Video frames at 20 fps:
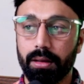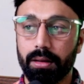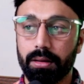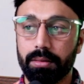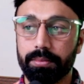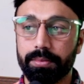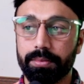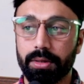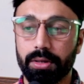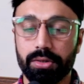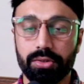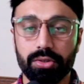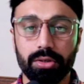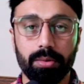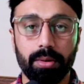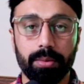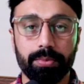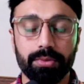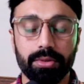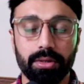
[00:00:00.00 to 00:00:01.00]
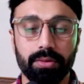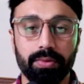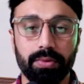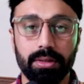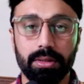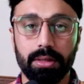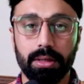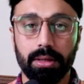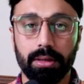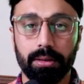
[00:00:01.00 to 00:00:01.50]
custom option with
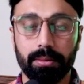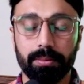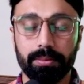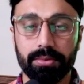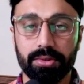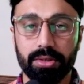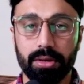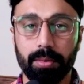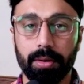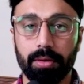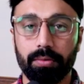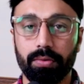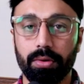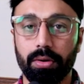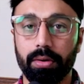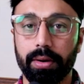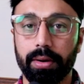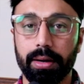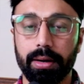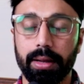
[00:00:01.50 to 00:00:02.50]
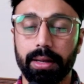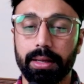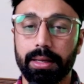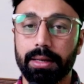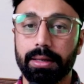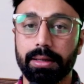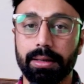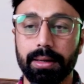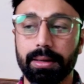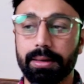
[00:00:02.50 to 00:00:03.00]
the Screaming Frog, and I can
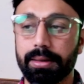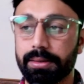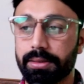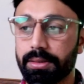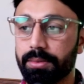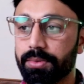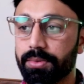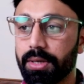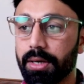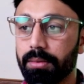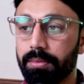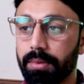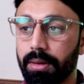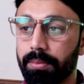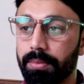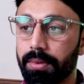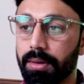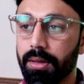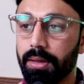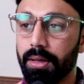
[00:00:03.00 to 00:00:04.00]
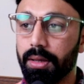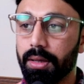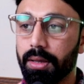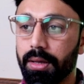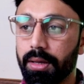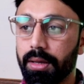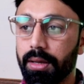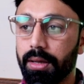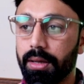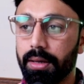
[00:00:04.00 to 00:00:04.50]
create custom sitemap.
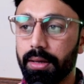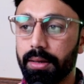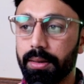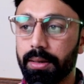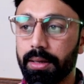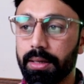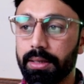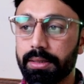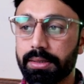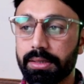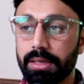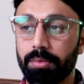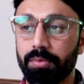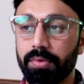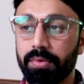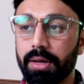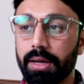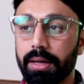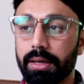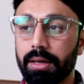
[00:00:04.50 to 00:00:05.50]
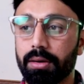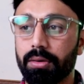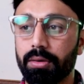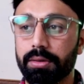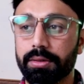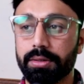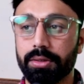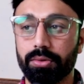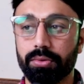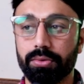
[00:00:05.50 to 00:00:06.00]
In the same way, I can also
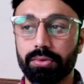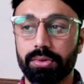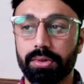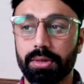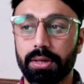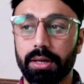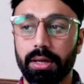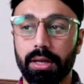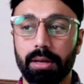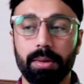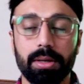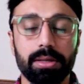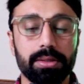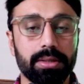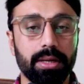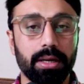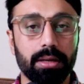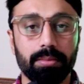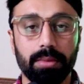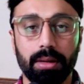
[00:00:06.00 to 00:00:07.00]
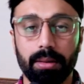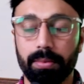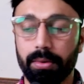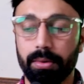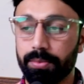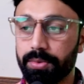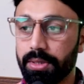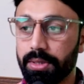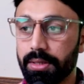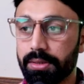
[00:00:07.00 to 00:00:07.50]
use image sitemap
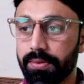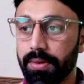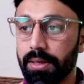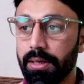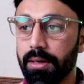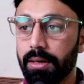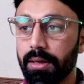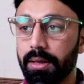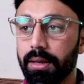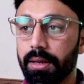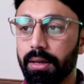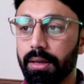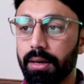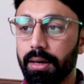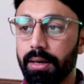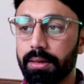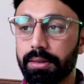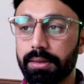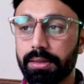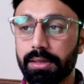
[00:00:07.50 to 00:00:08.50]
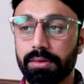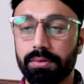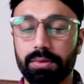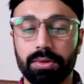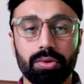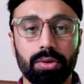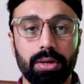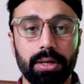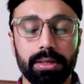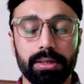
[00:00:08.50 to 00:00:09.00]
option as well. And this is
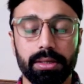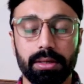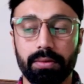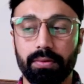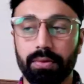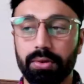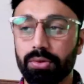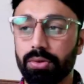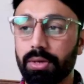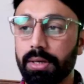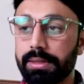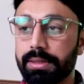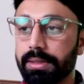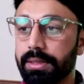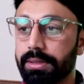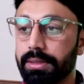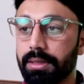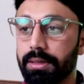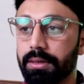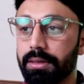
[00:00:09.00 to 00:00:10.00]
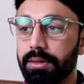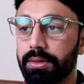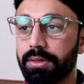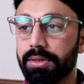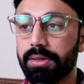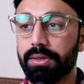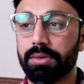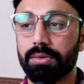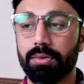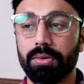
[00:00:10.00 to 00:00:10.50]
visualization. This
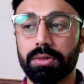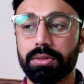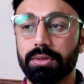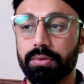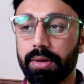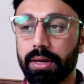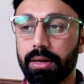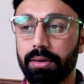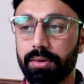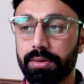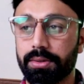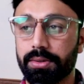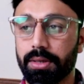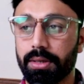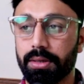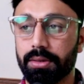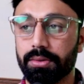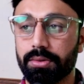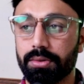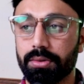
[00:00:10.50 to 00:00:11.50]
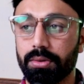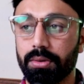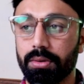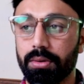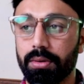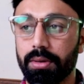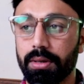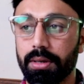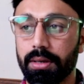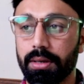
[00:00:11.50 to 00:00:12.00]
is also very interesting. So
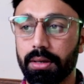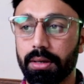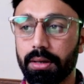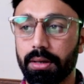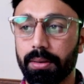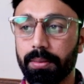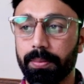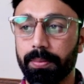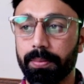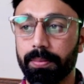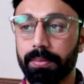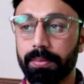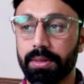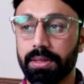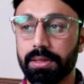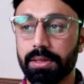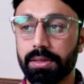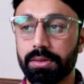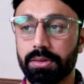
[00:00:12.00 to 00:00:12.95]
this is